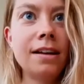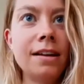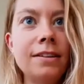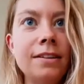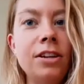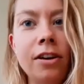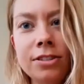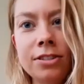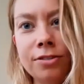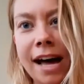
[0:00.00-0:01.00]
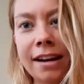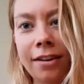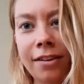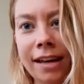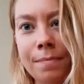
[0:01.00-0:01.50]
She also had a
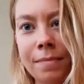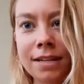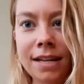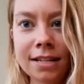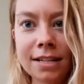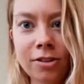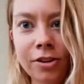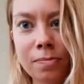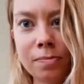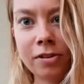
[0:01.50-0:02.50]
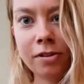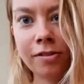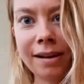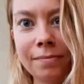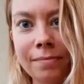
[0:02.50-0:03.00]
look at my Dance Stronger
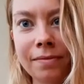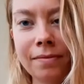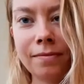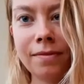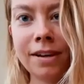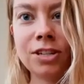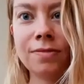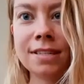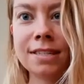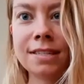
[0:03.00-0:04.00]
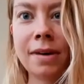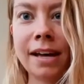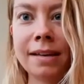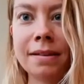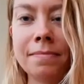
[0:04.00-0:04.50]
program, which was
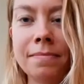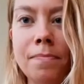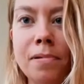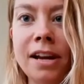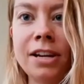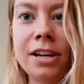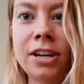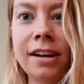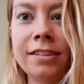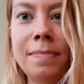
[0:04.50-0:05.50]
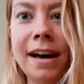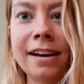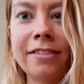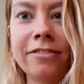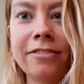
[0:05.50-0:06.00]
my brainchild back
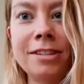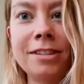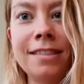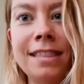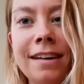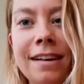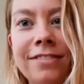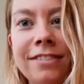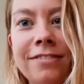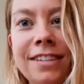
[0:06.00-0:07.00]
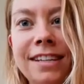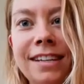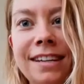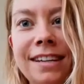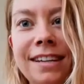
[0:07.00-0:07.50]
from
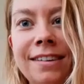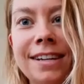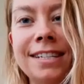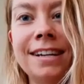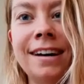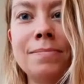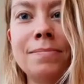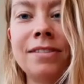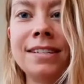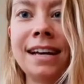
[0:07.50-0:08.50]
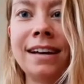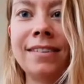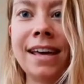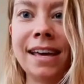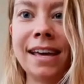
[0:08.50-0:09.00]
2015, in which I put
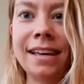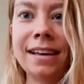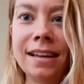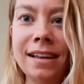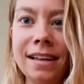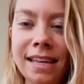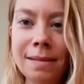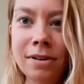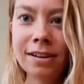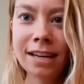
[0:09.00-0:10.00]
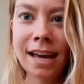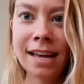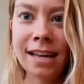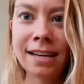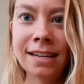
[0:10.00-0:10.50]
down a ebook
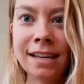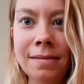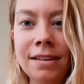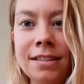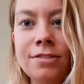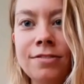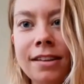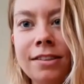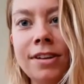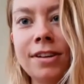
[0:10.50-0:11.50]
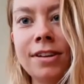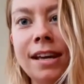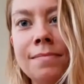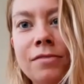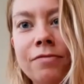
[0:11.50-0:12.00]
and a strength
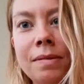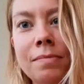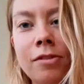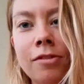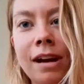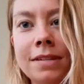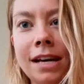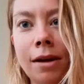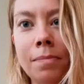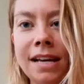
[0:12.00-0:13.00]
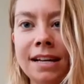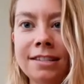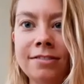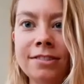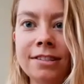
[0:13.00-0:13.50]
training and movement program to help
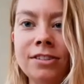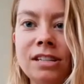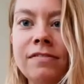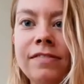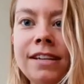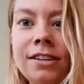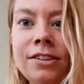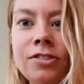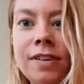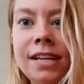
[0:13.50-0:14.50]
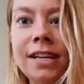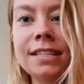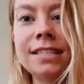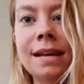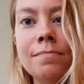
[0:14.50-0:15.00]
dancers learn to prevent
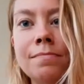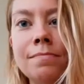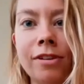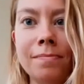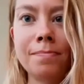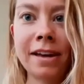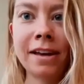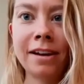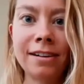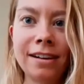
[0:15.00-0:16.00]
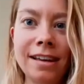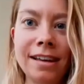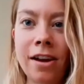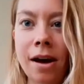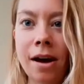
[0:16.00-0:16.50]
injuries and perform better
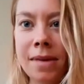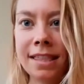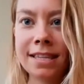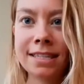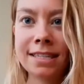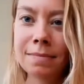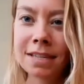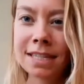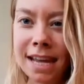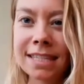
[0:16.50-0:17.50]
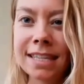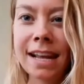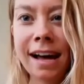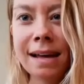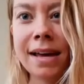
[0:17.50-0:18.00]
and not make the silly mistakes that
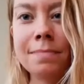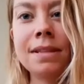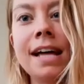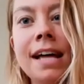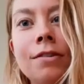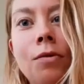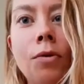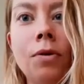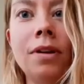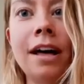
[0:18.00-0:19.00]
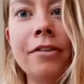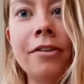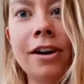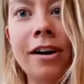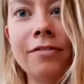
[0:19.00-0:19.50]
I made. But that's a whole other
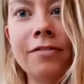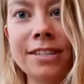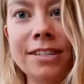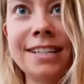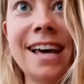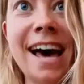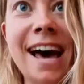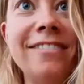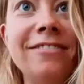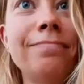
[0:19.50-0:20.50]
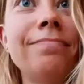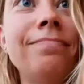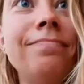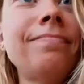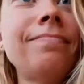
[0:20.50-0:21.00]
conversation to have.
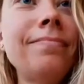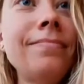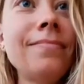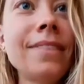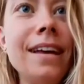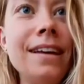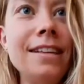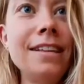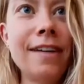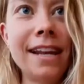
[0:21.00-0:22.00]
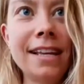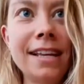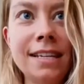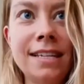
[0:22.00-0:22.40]
So Annie is a